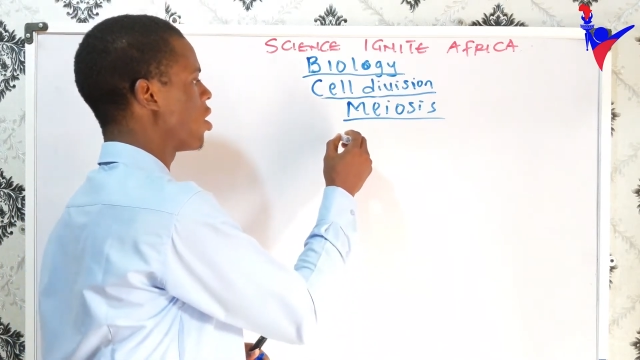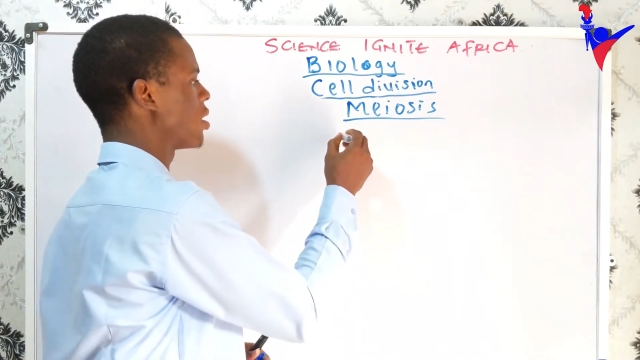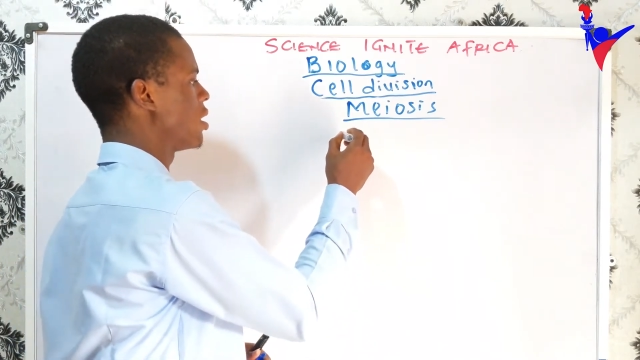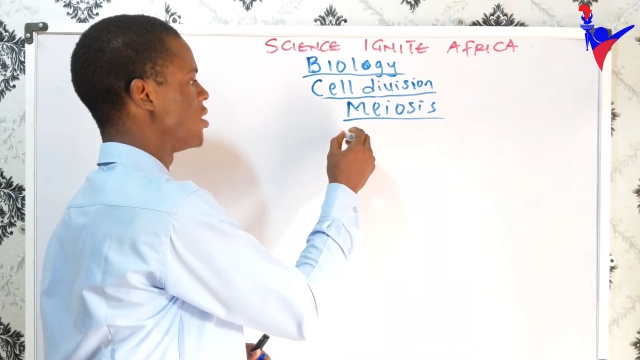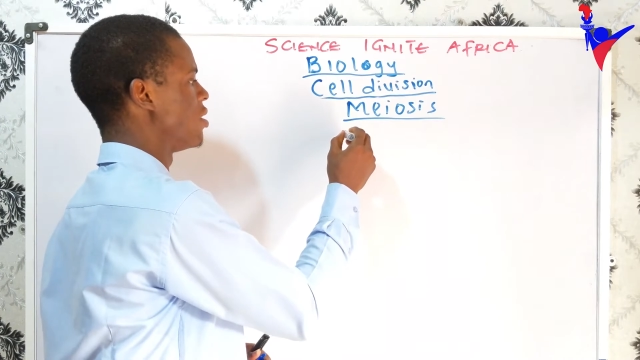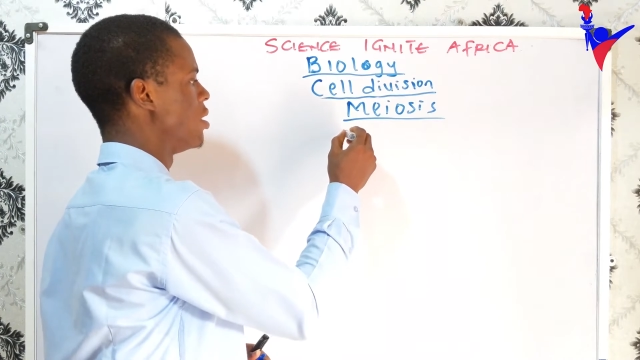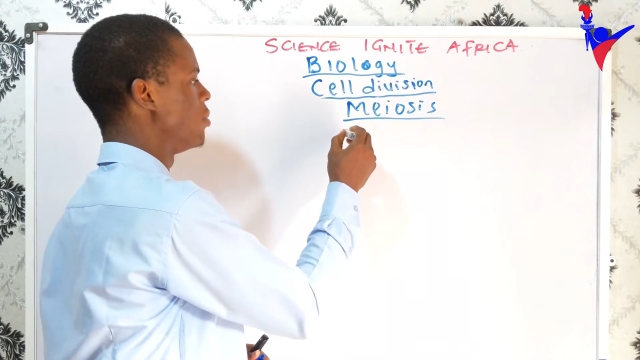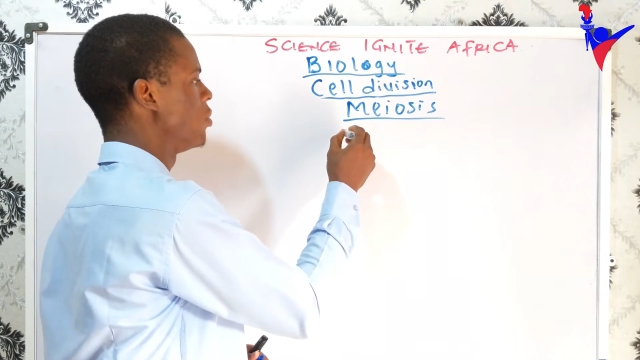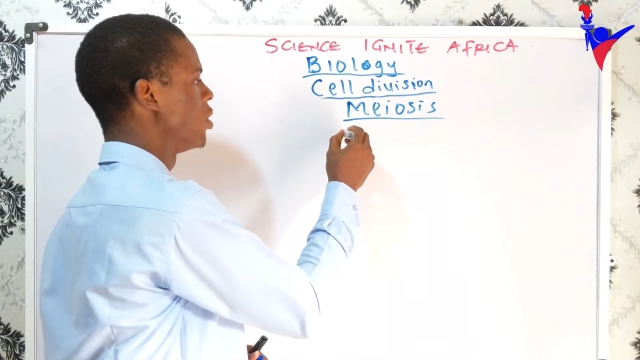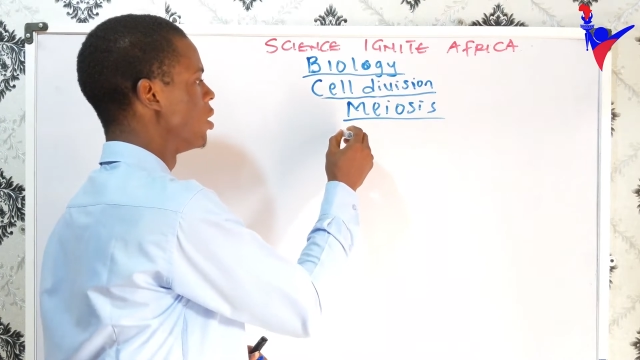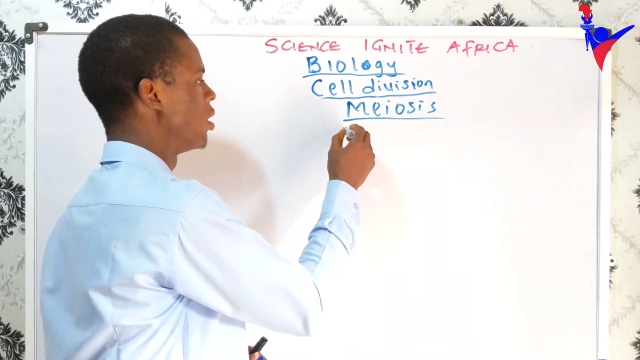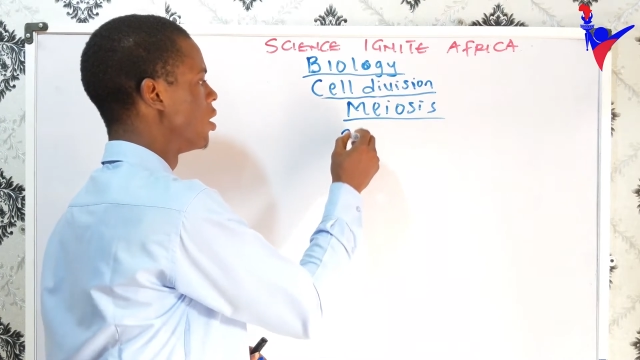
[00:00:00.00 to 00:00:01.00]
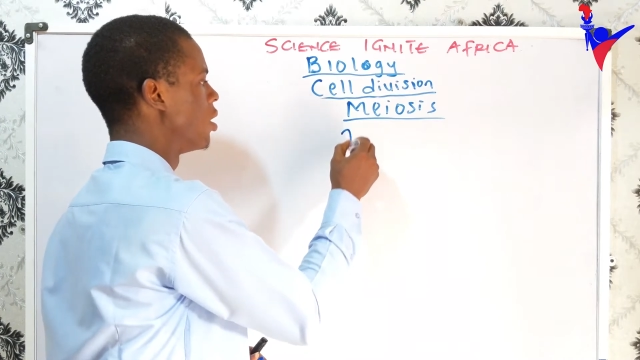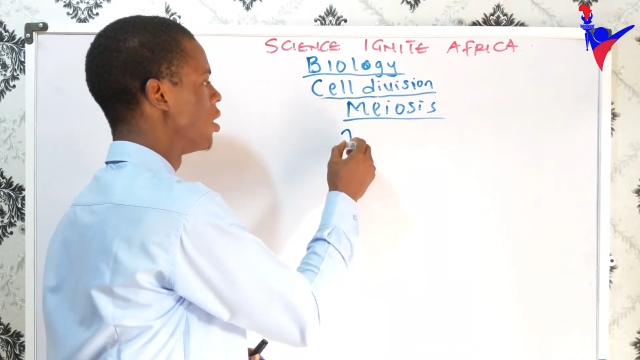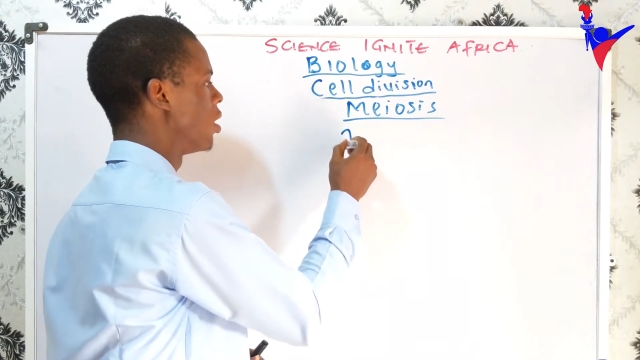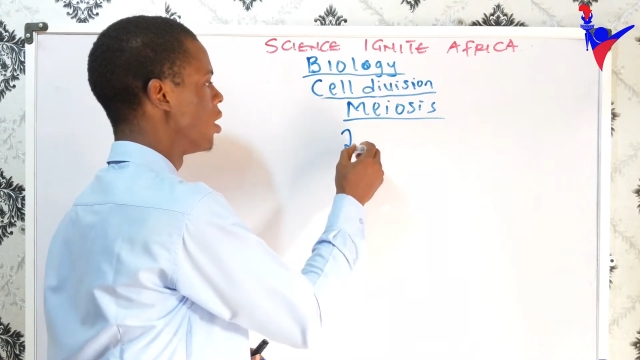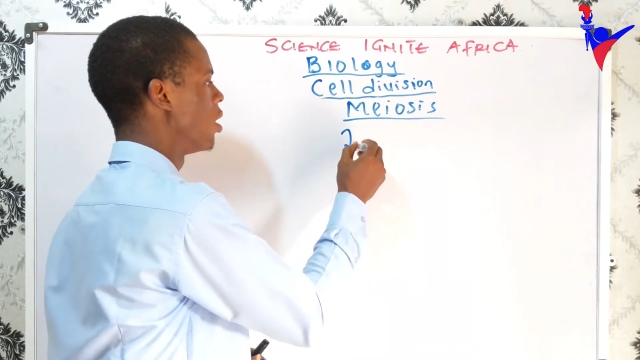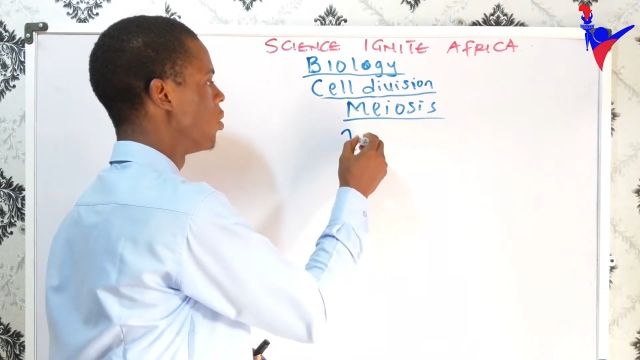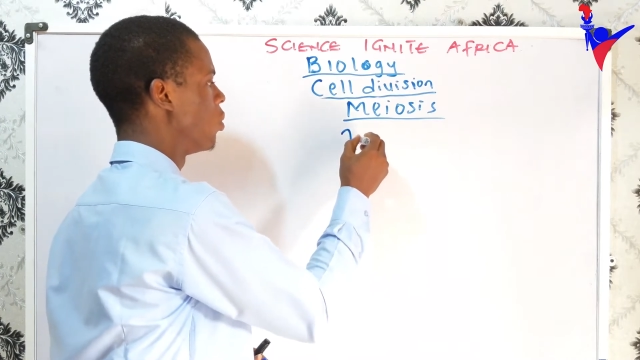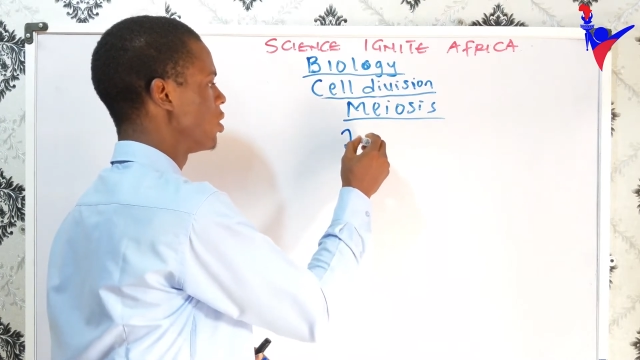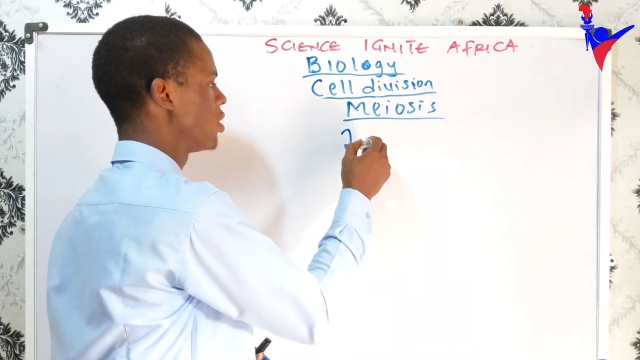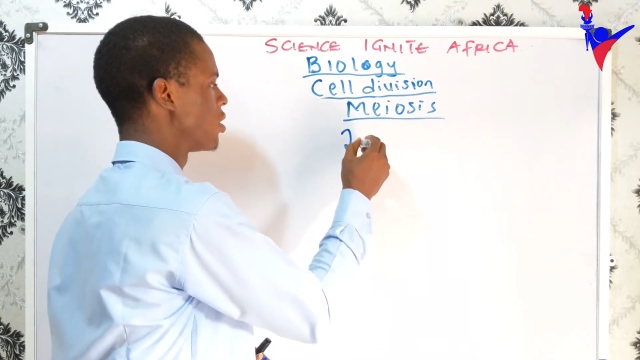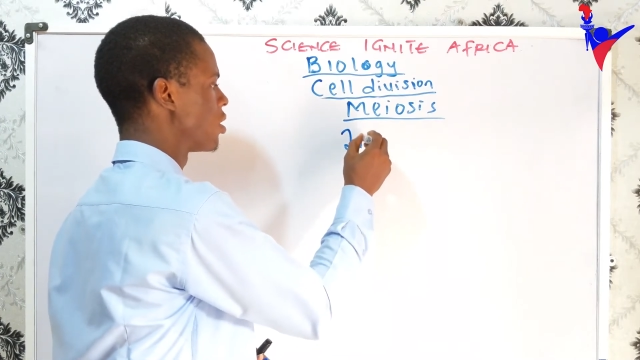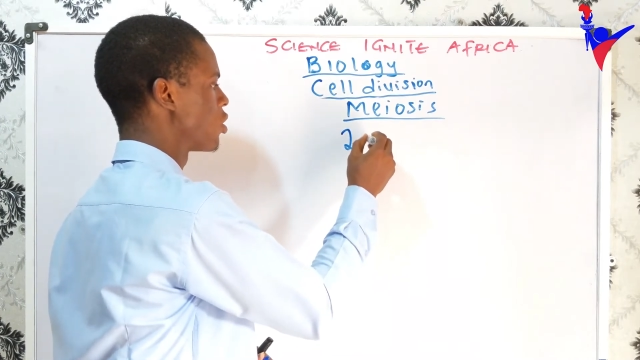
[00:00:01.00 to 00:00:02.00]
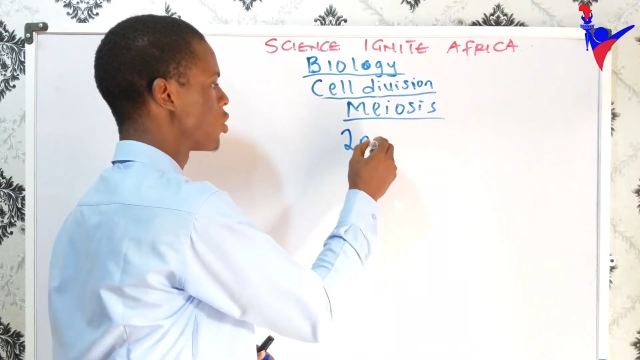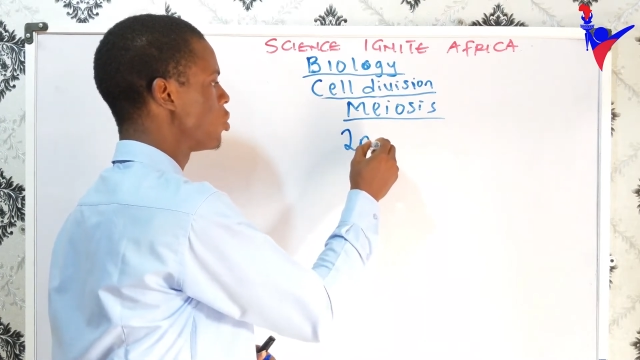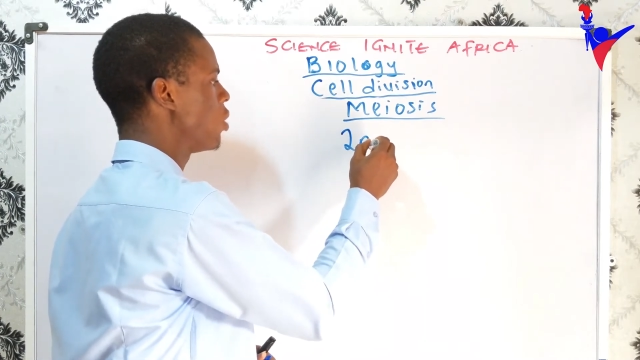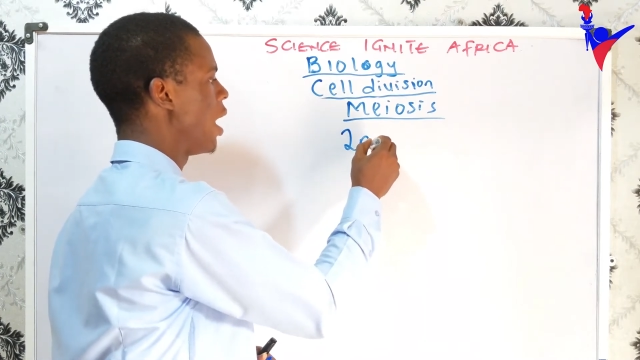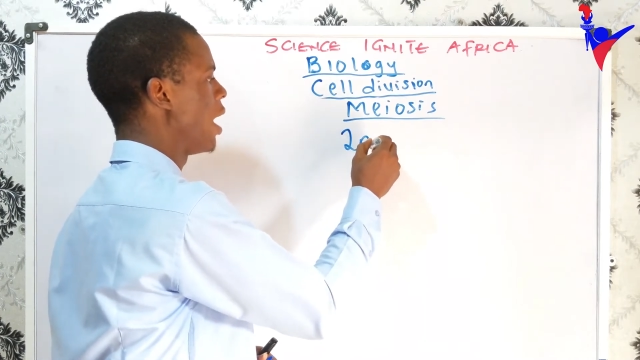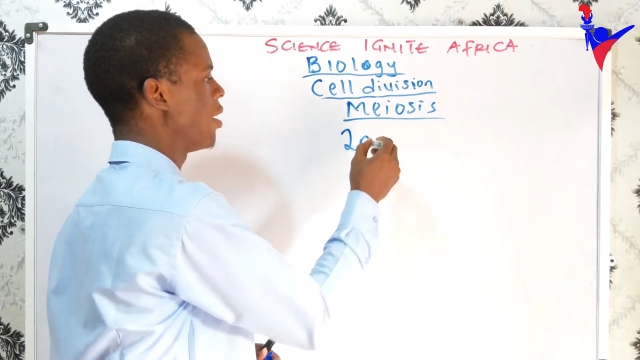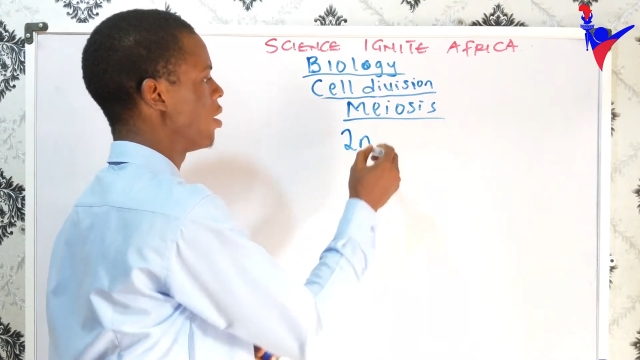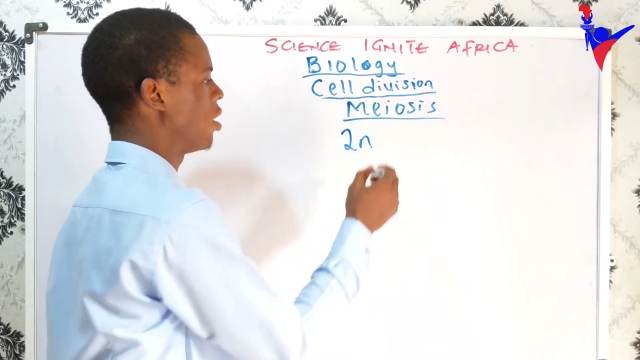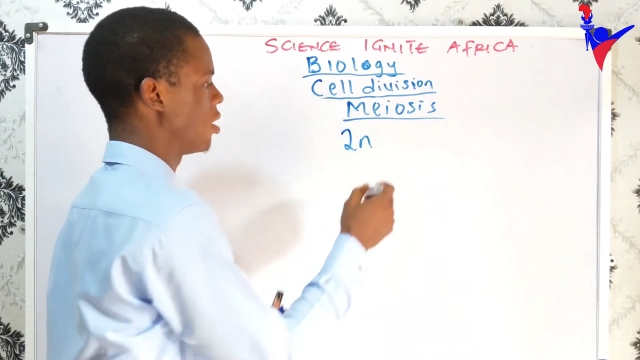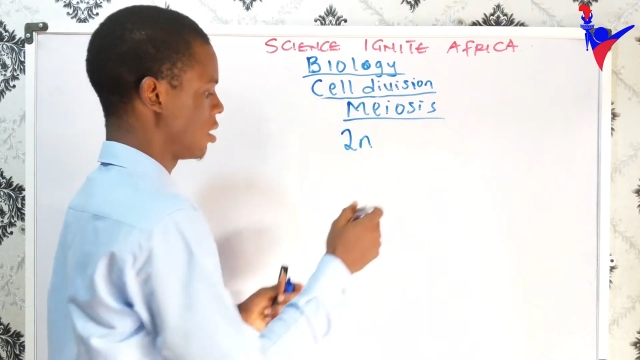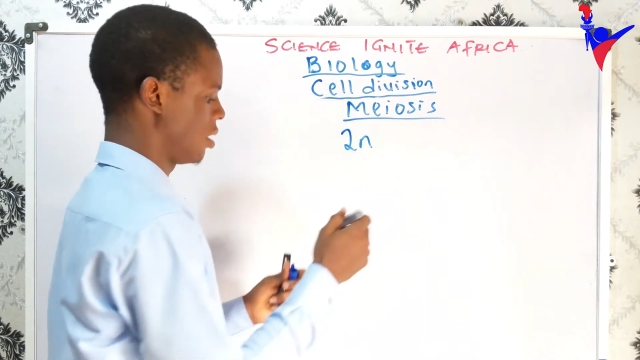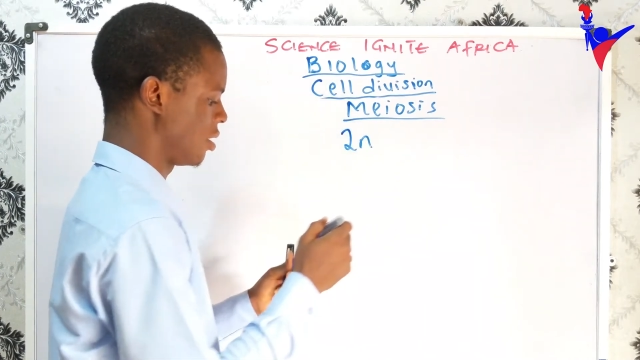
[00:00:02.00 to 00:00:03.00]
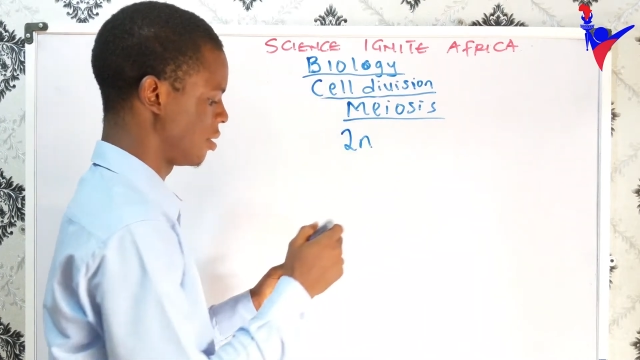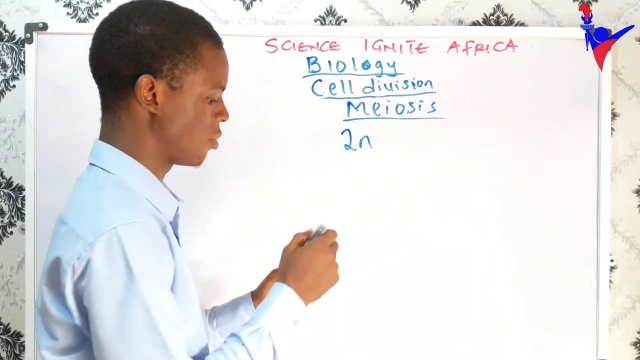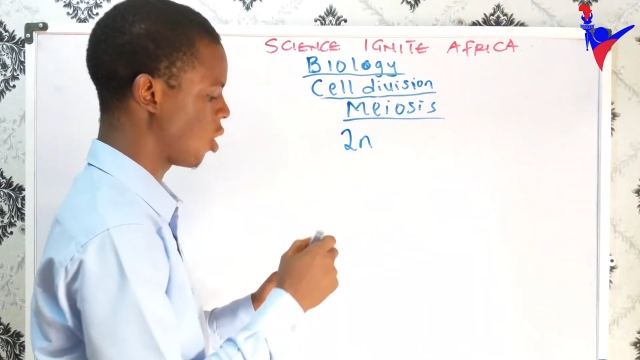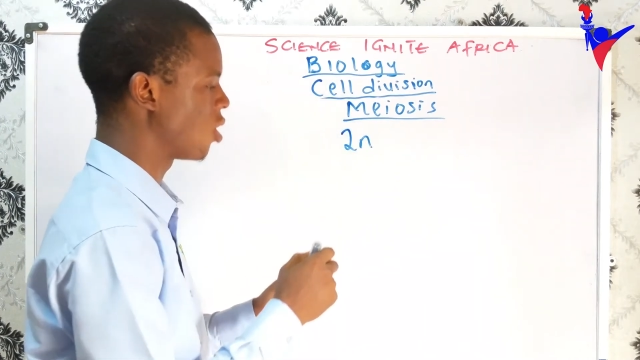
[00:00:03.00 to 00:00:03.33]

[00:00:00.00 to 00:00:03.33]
organism, which is a 2N organism,